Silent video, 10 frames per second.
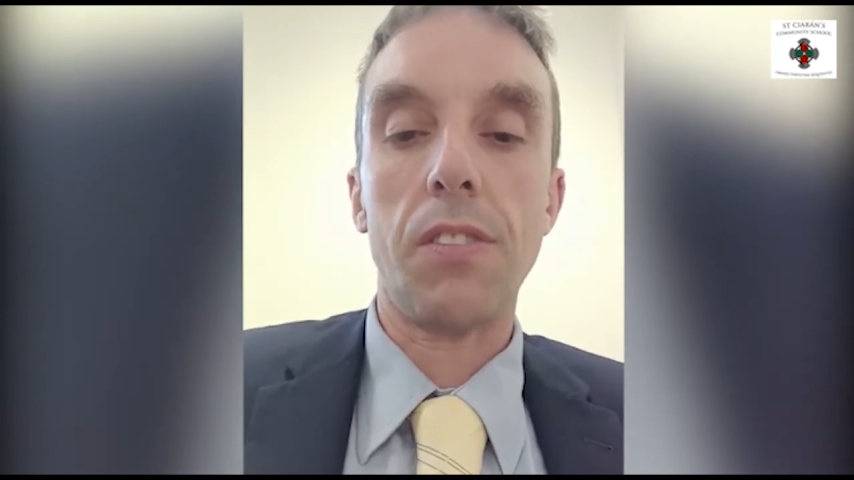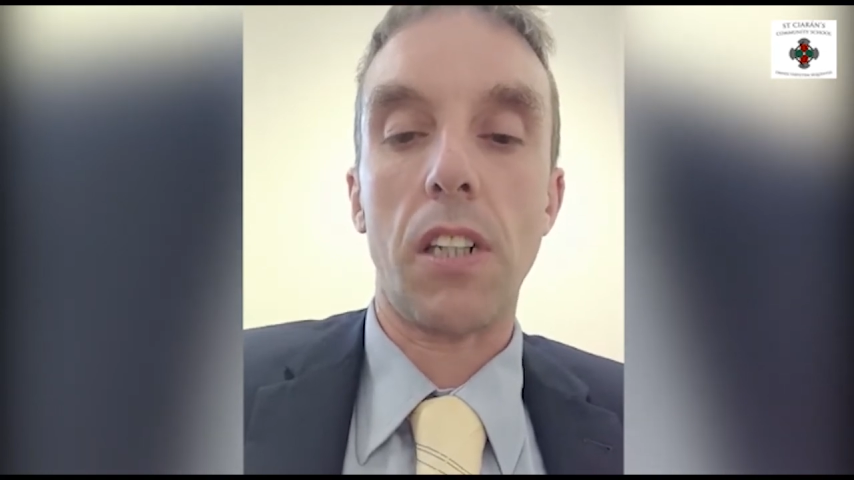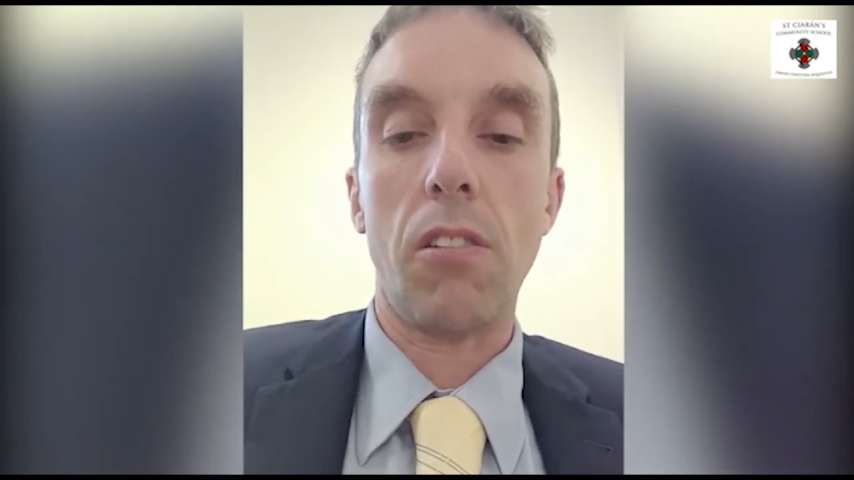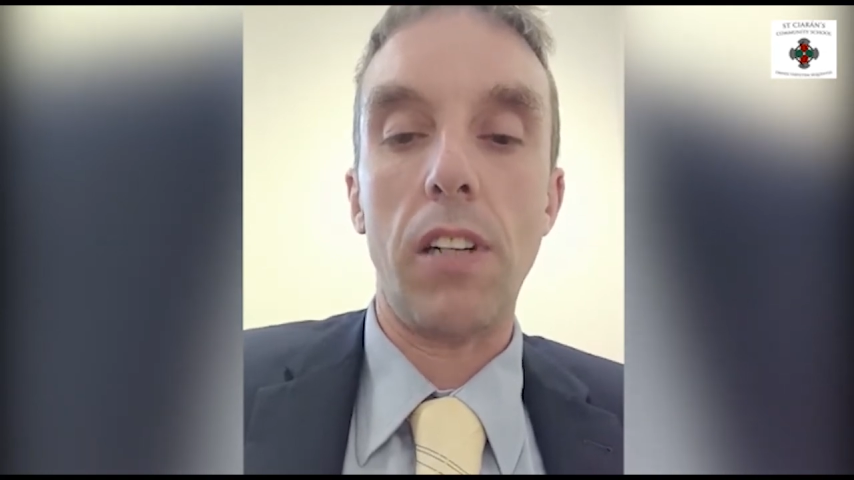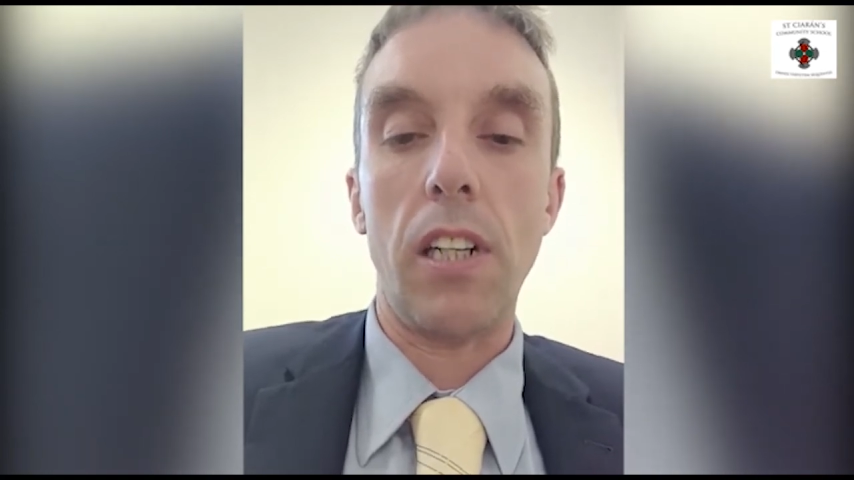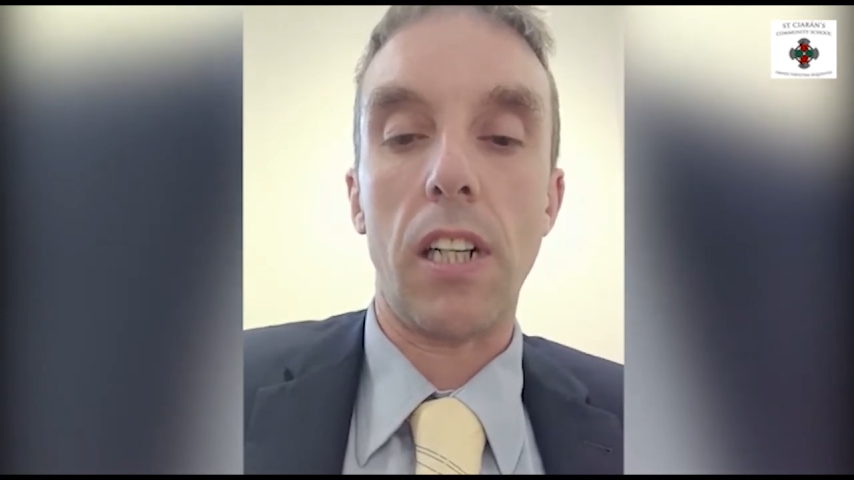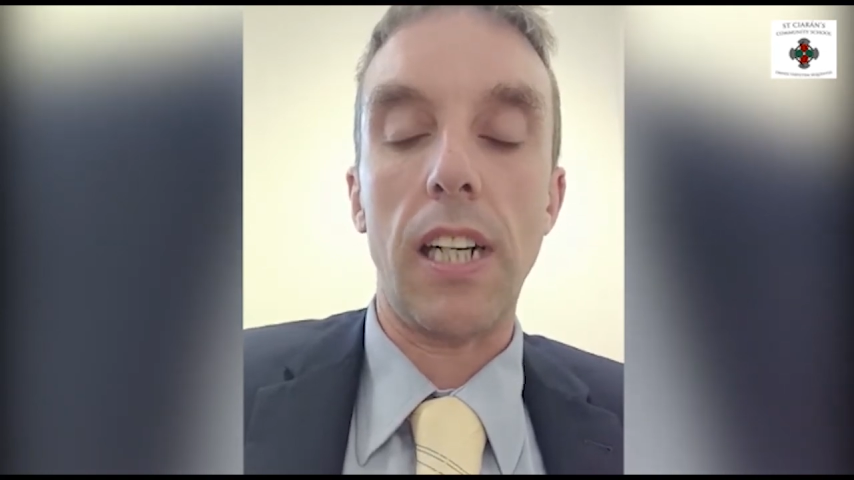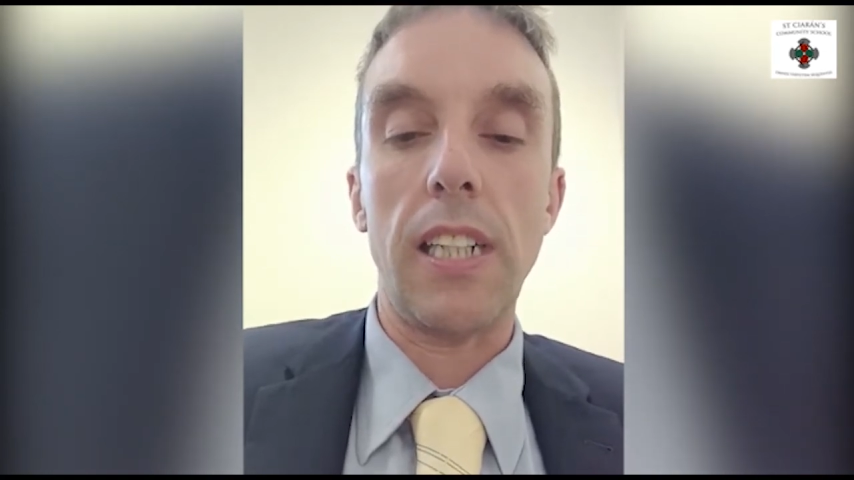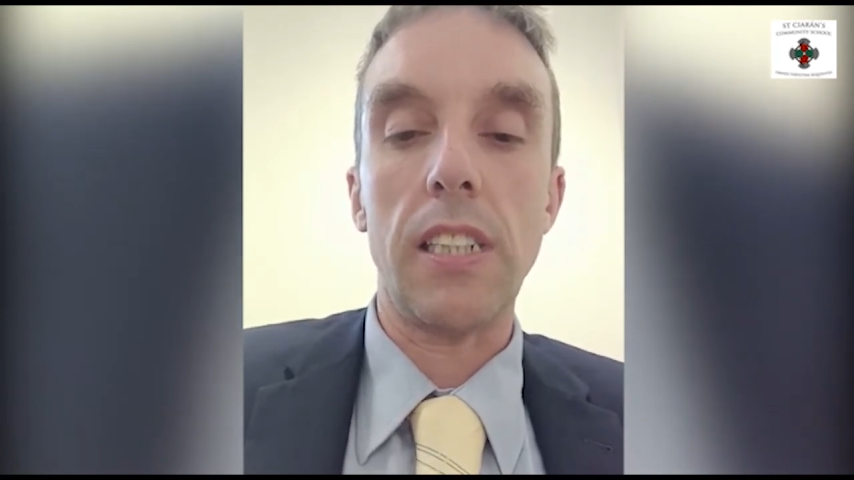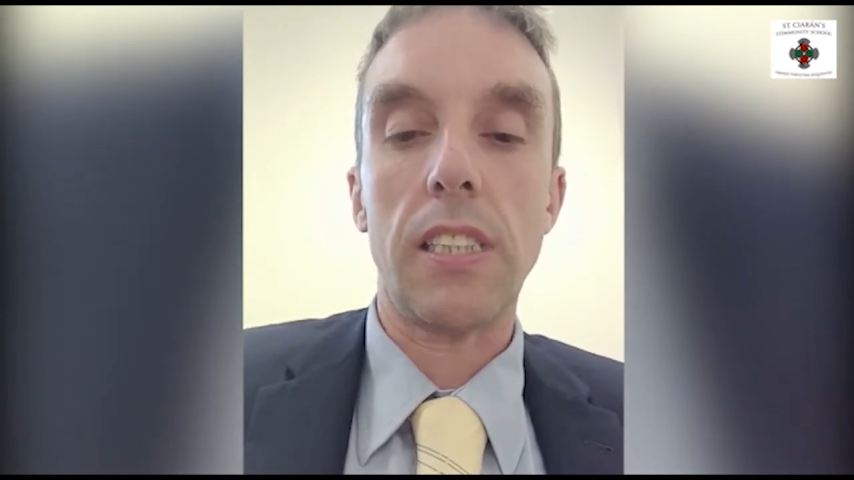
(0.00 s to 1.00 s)
the career
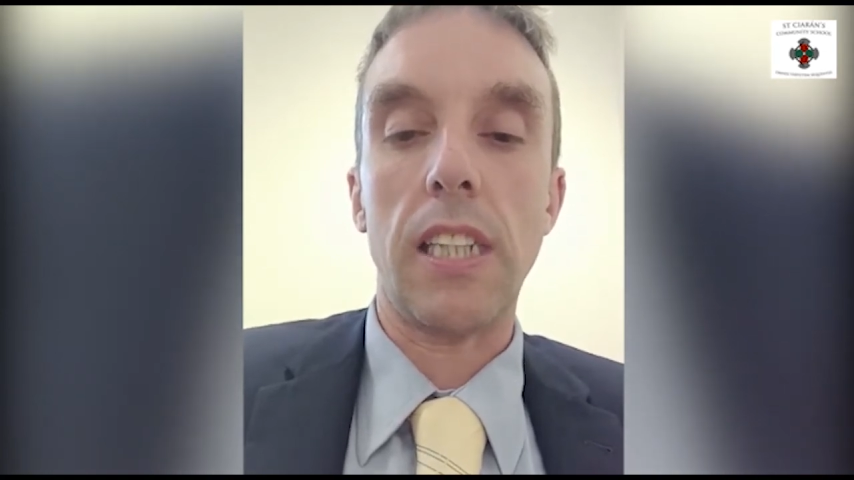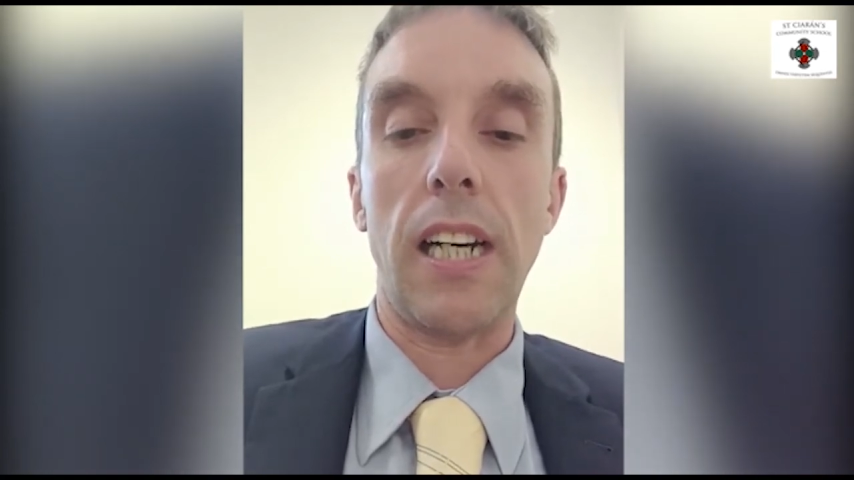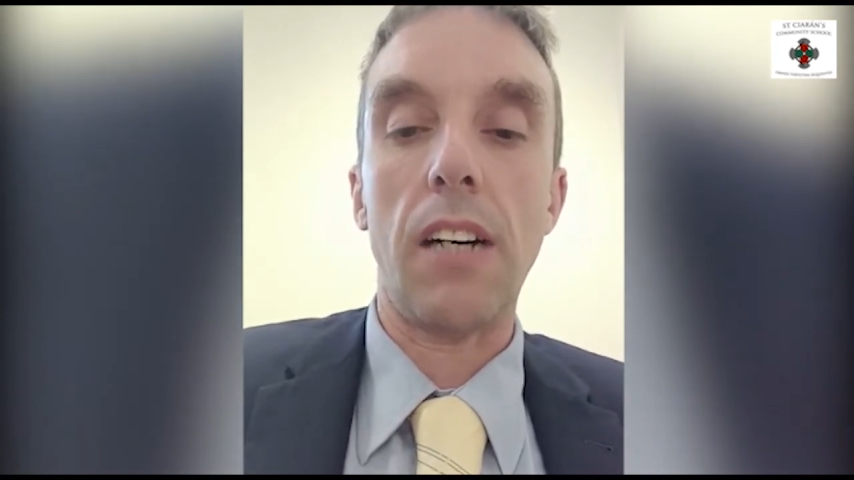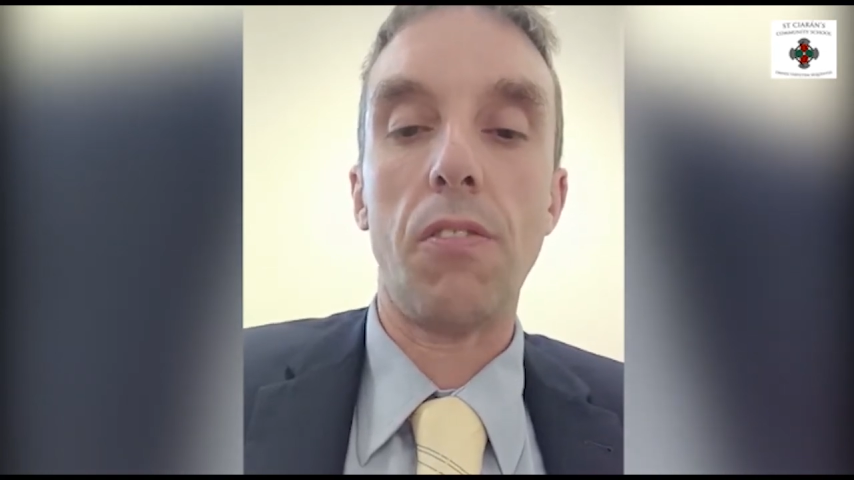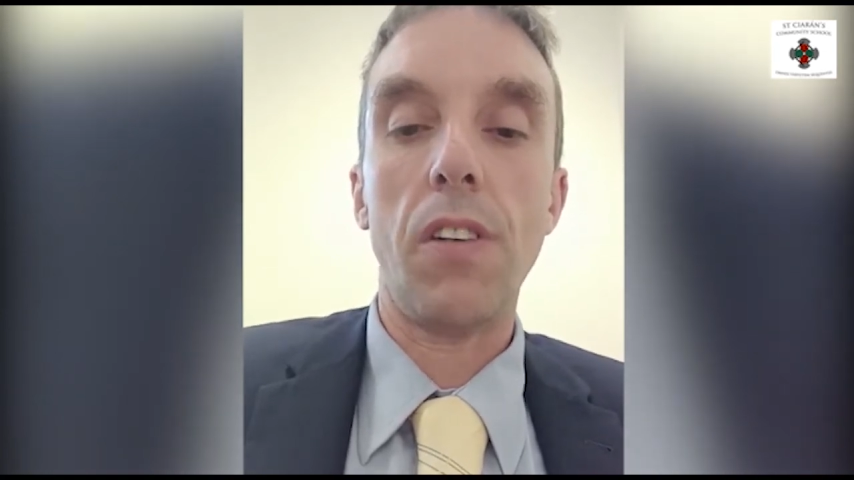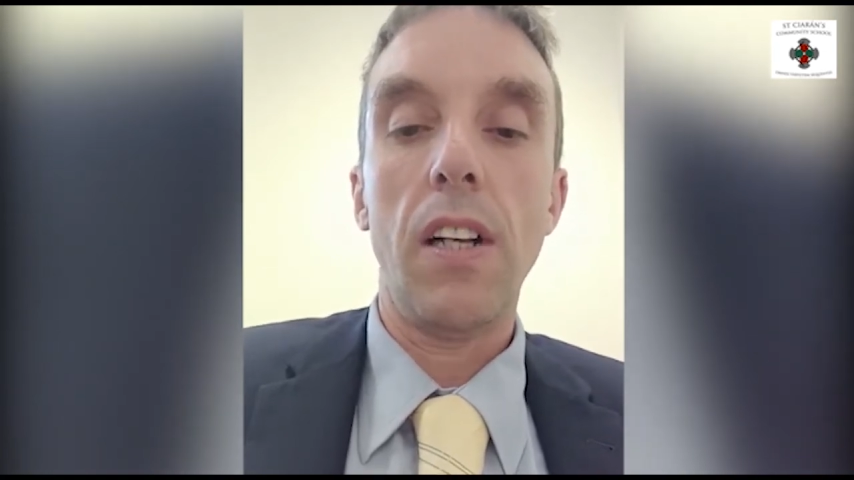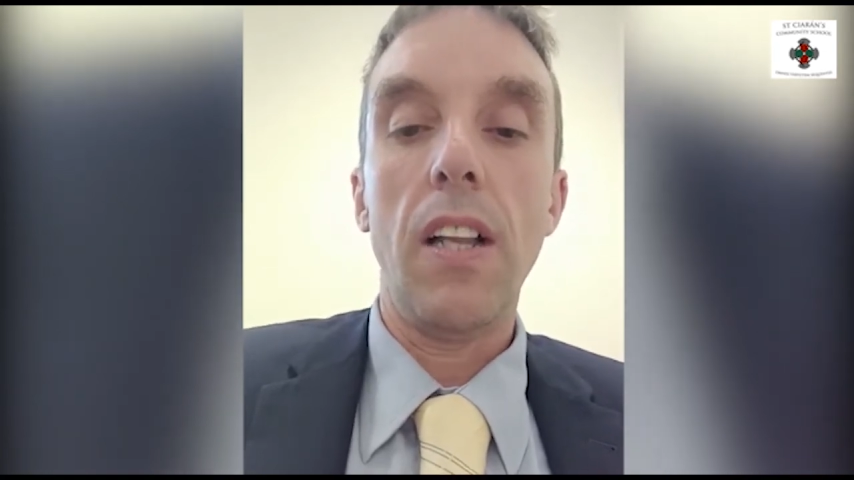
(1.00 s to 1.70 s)
guidance staff,